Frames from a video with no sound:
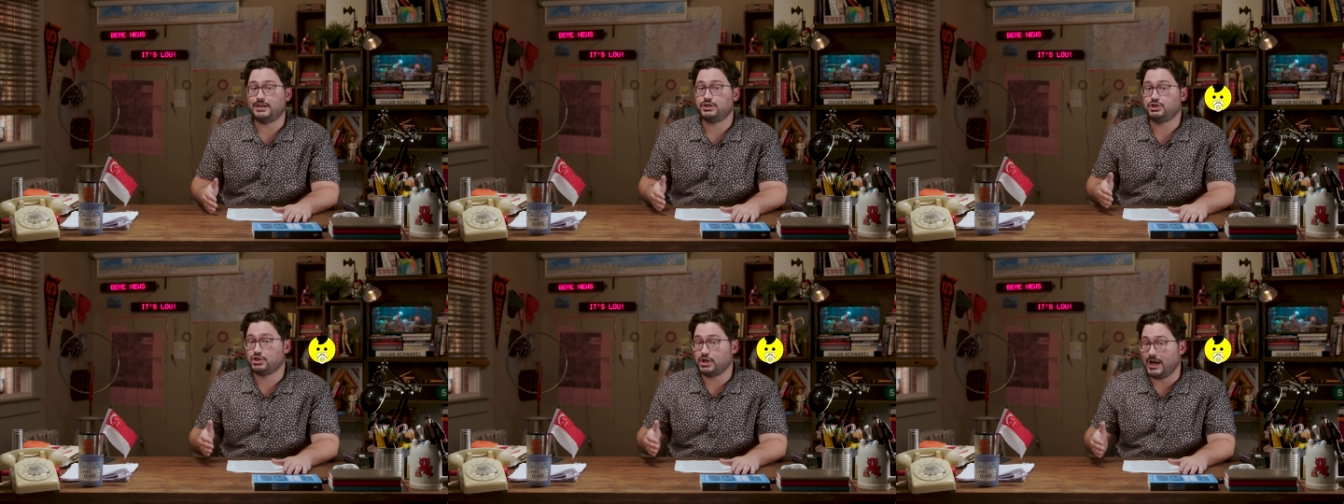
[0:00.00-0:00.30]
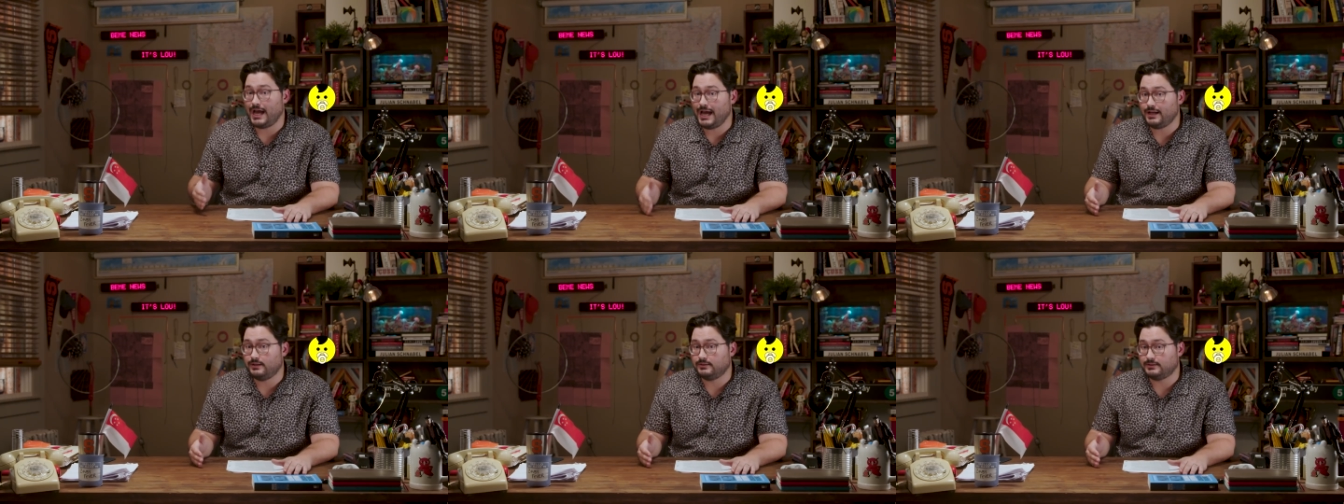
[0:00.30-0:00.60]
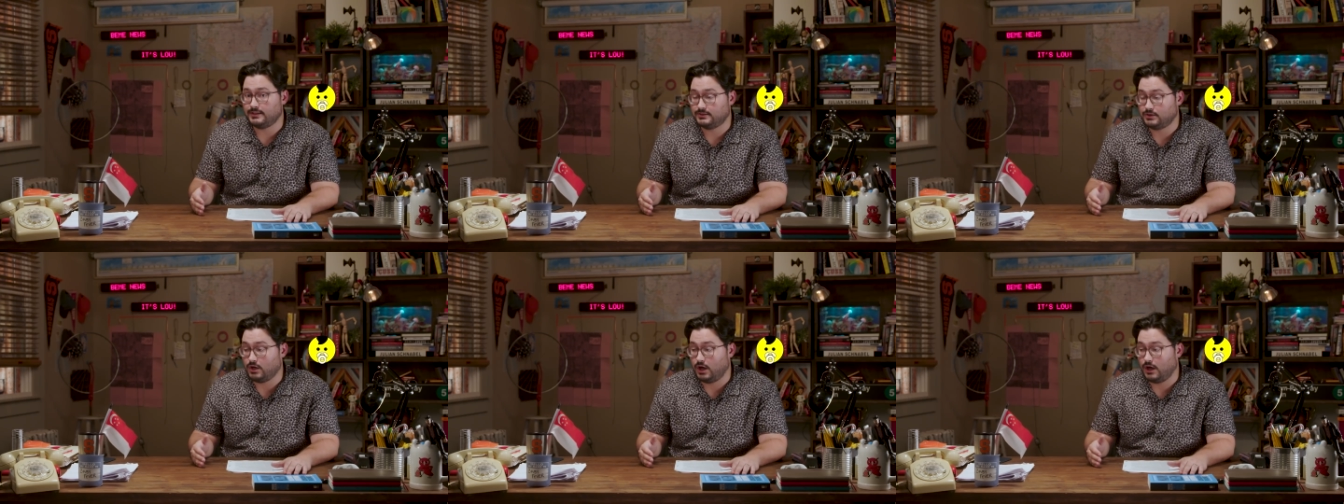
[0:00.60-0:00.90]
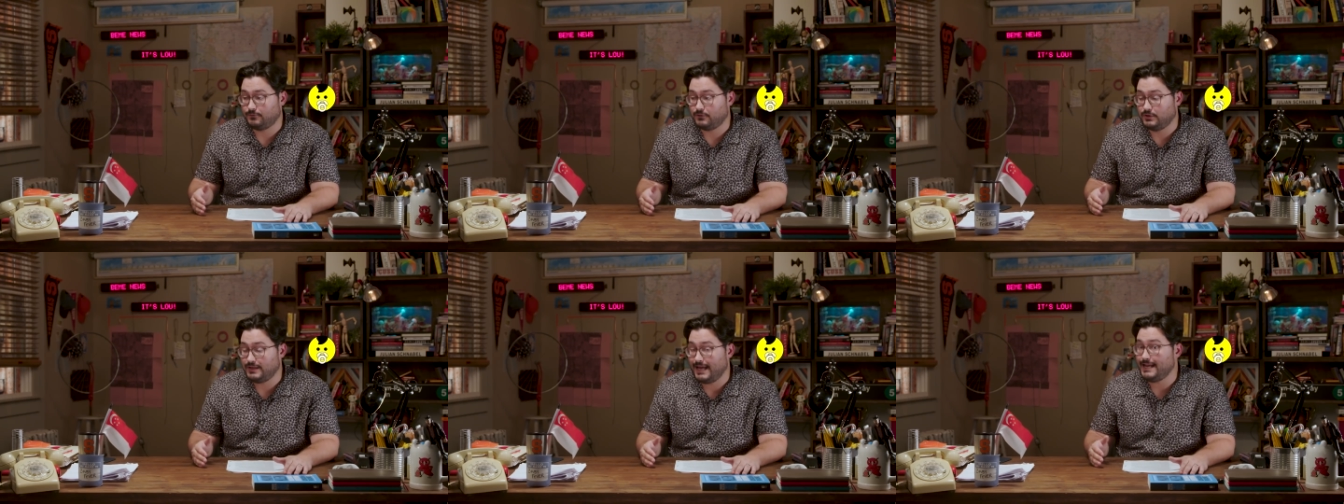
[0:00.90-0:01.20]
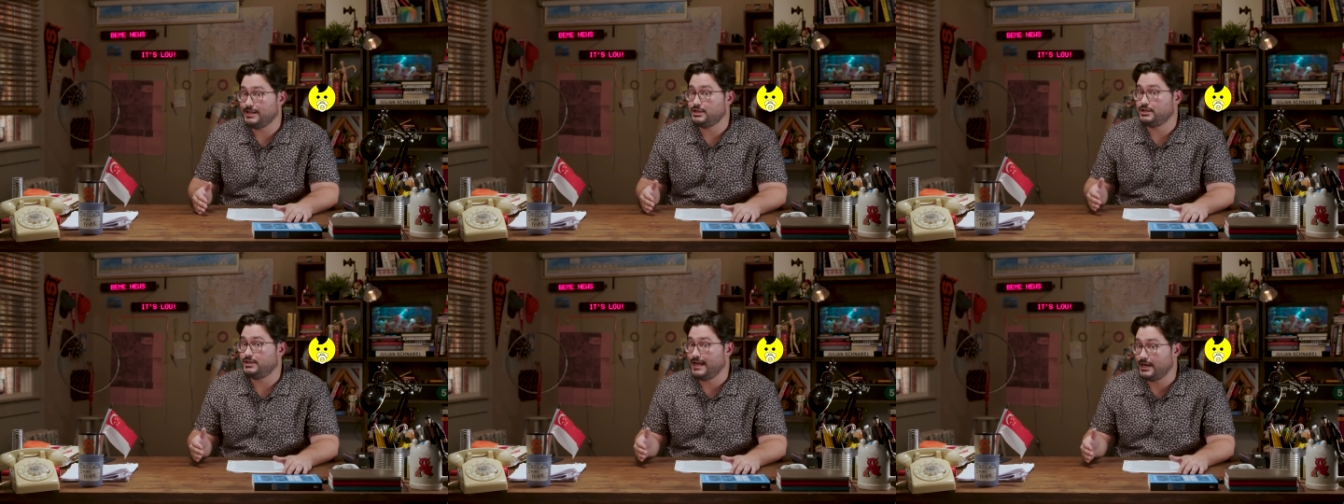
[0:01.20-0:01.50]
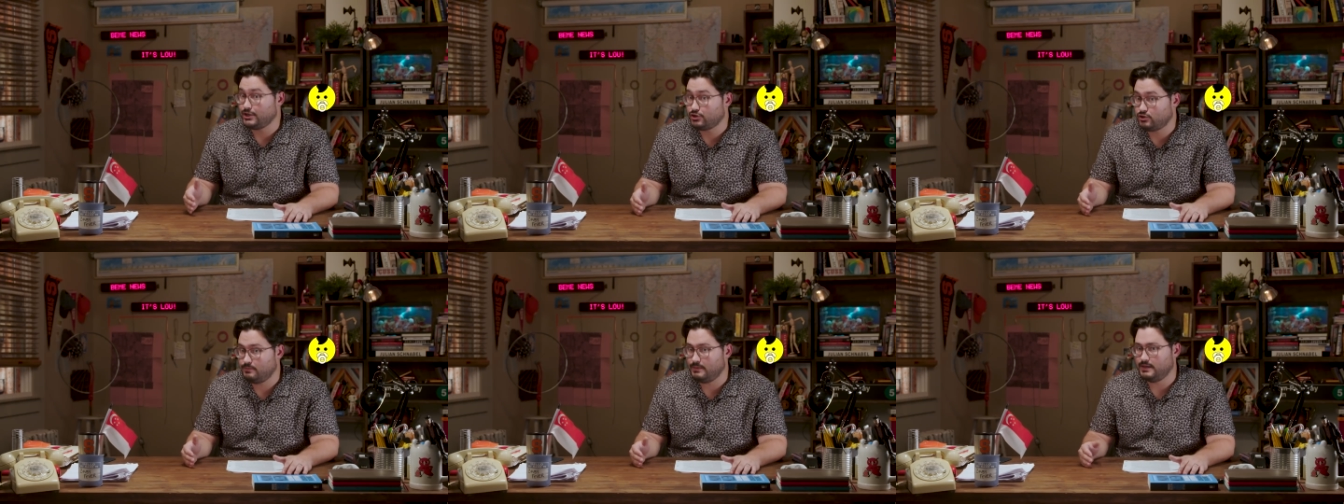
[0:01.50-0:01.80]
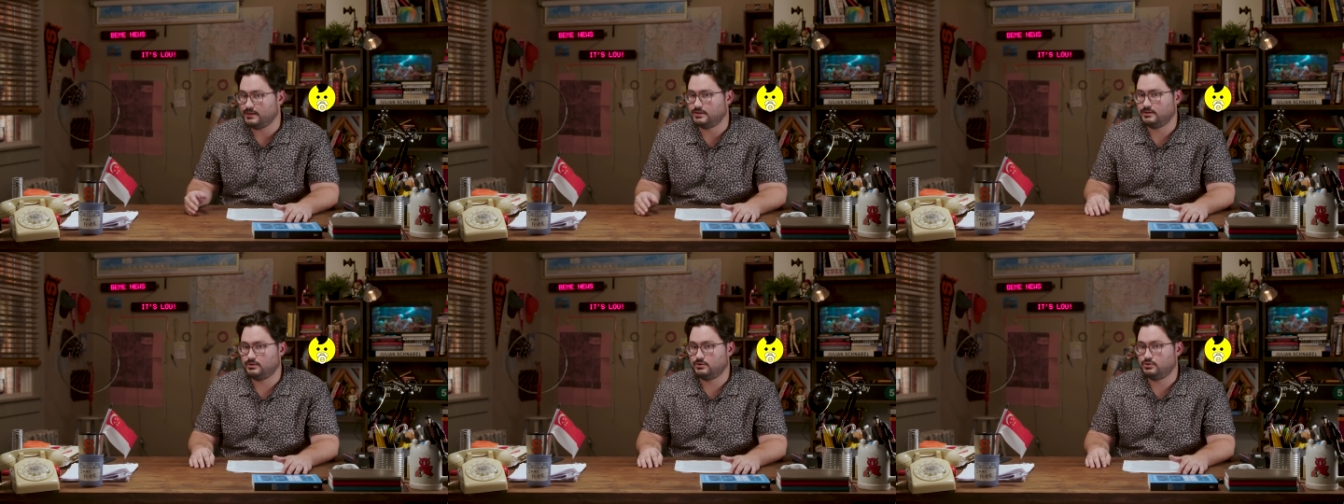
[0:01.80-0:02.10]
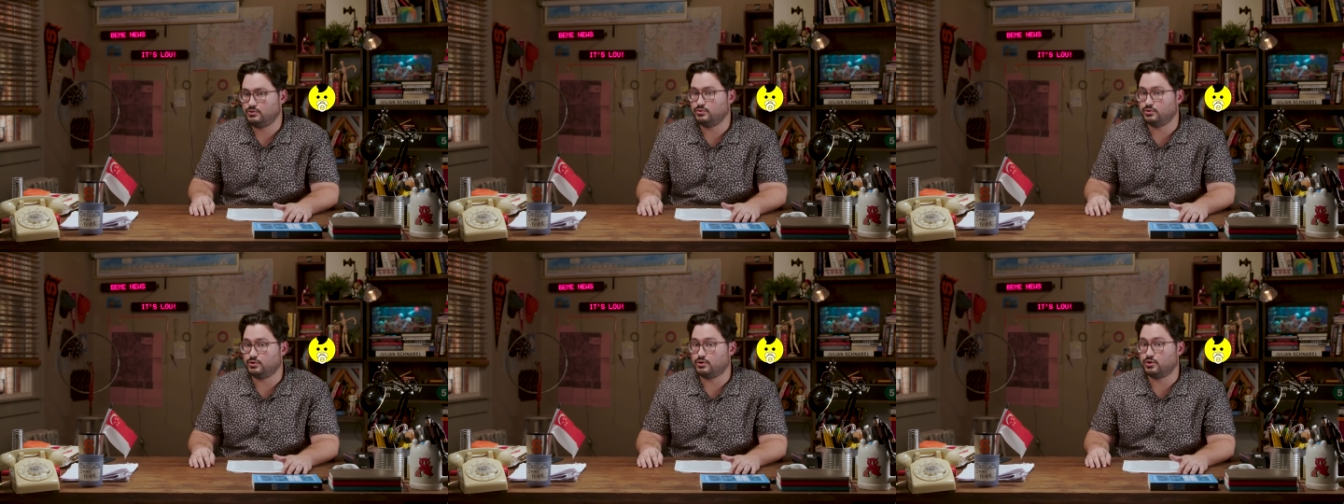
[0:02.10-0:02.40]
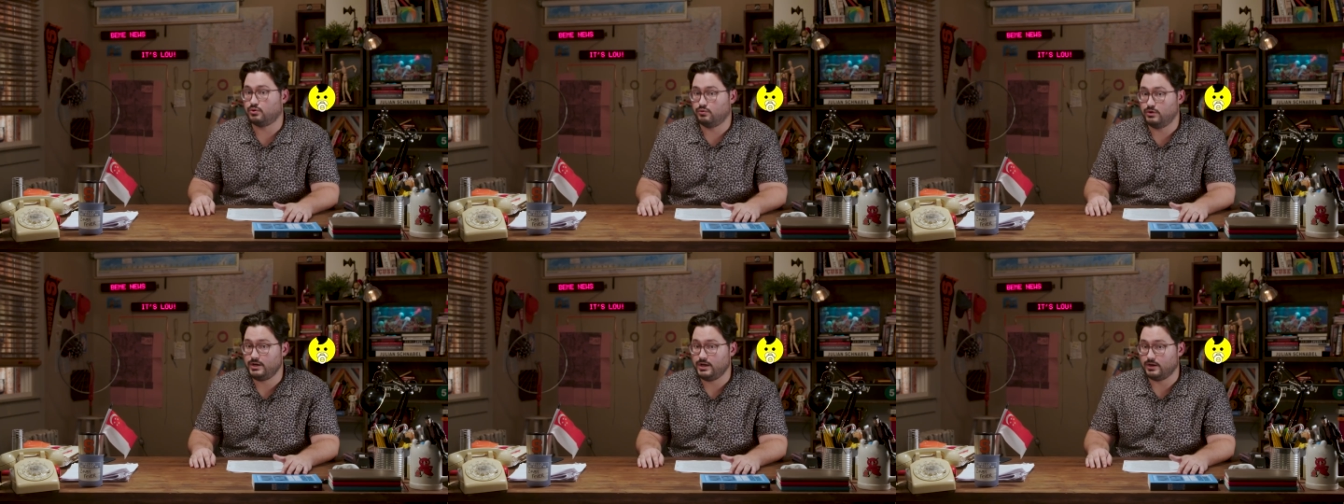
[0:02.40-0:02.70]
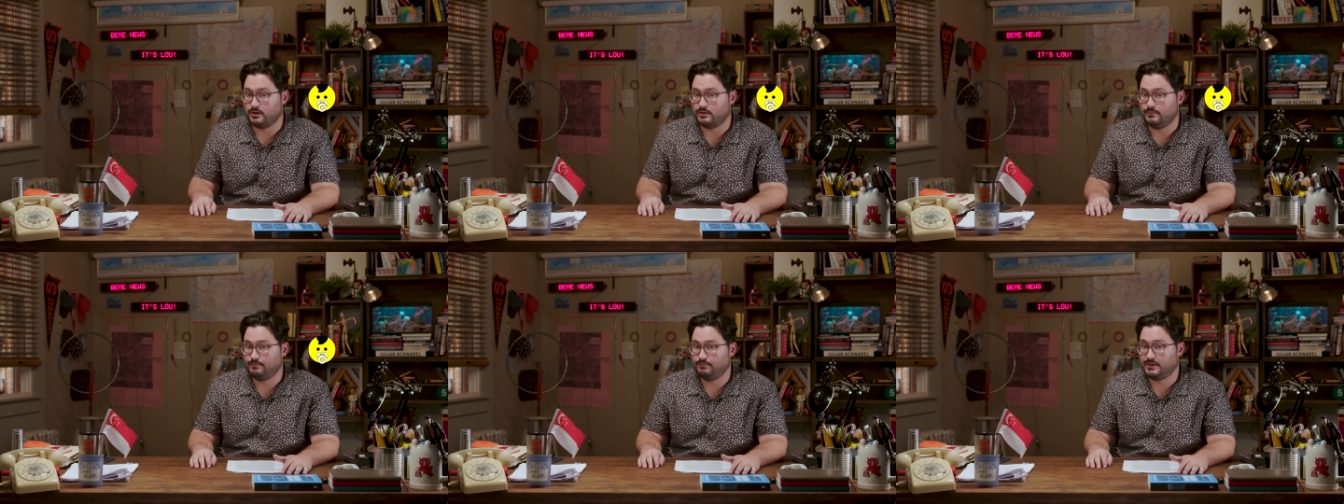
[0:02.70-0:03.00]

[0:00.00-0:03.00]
a child is often a detriment to a career